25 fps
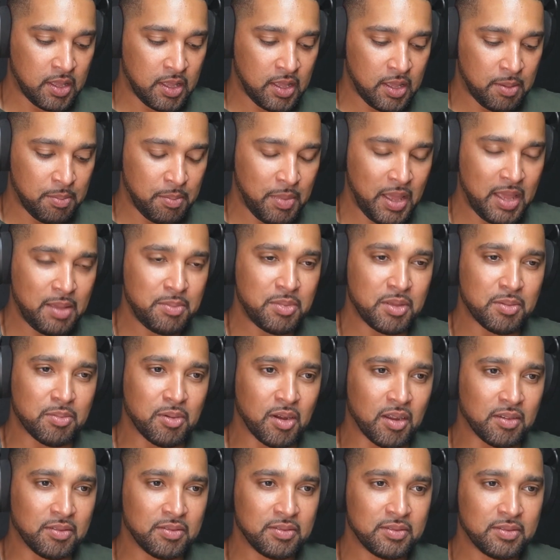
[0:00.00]
Maybe,
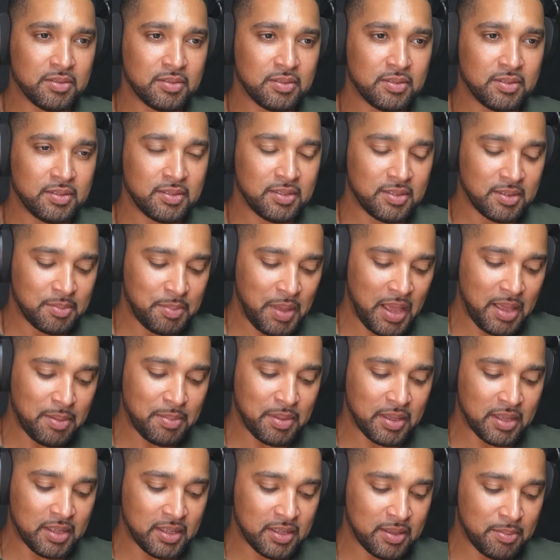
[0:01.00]
bruv.
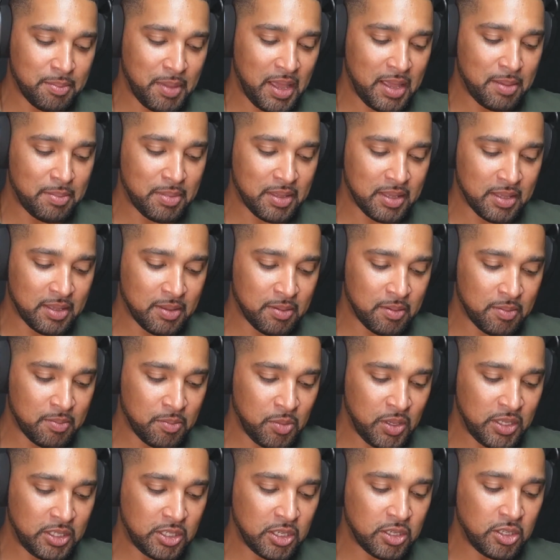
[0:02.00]
maybe.
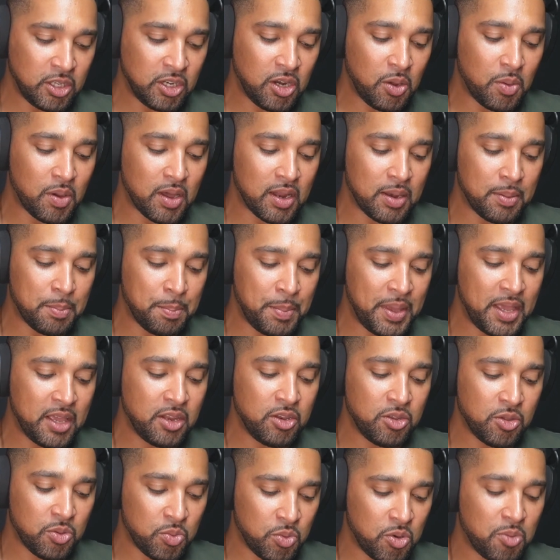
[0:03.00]
We should. You know what? Me and
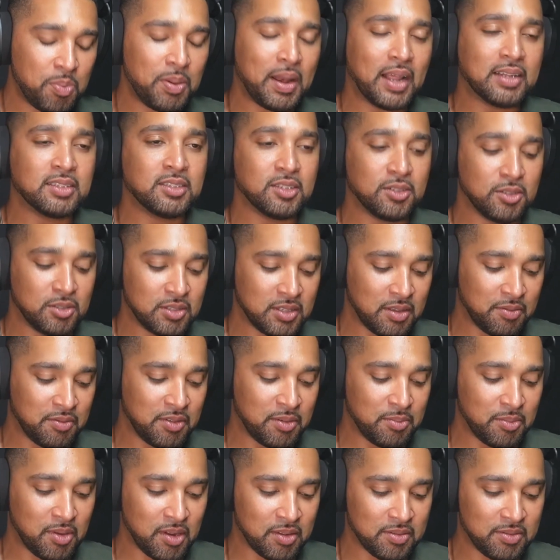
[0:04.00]
you, we'll plan to do
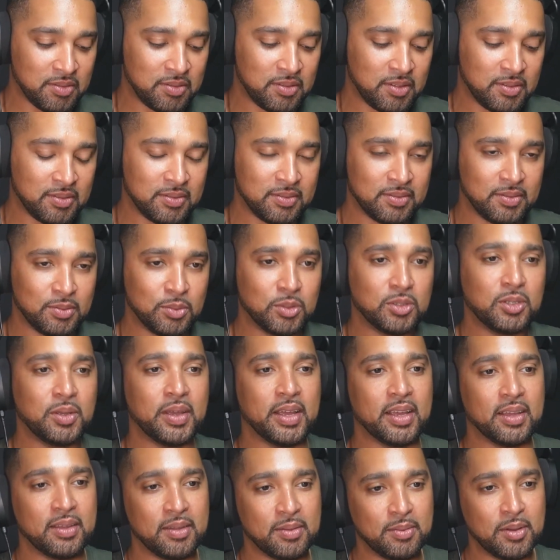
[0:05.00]
something, bruv. We'll do
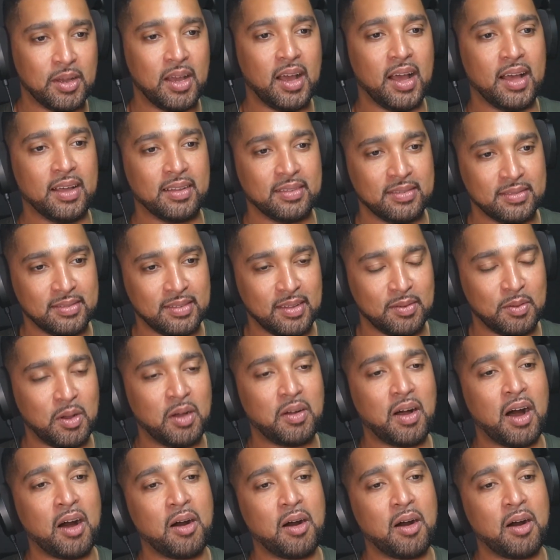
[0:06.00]
it. We'll do that. Well,